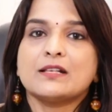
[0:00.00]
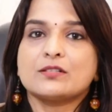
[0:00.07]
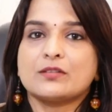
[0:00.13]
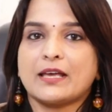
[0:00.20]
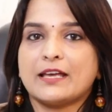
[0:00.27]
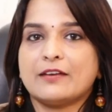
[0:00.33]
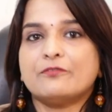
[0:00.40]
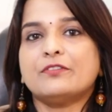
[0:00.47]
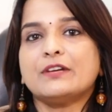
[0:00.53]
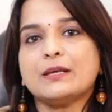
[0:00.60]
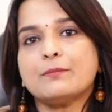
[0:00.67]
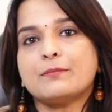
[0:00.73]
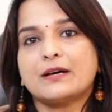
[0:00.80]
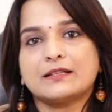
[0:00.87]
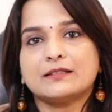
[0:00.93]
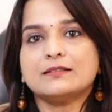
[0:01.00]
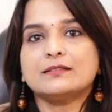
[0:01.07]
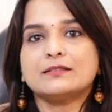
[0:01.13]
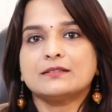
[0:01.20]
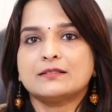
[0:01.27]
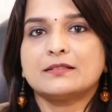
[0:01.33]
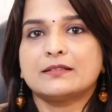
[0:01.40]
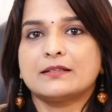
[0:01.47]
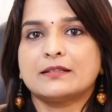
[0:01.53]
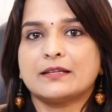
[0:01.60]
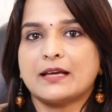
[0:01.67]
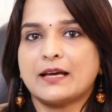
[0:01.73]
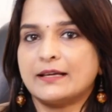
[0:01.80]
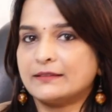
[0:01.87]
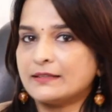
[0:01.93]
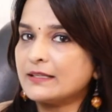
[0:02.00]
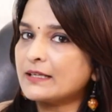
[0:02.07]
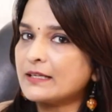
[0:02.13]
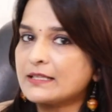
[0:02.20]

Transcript: So every month, I think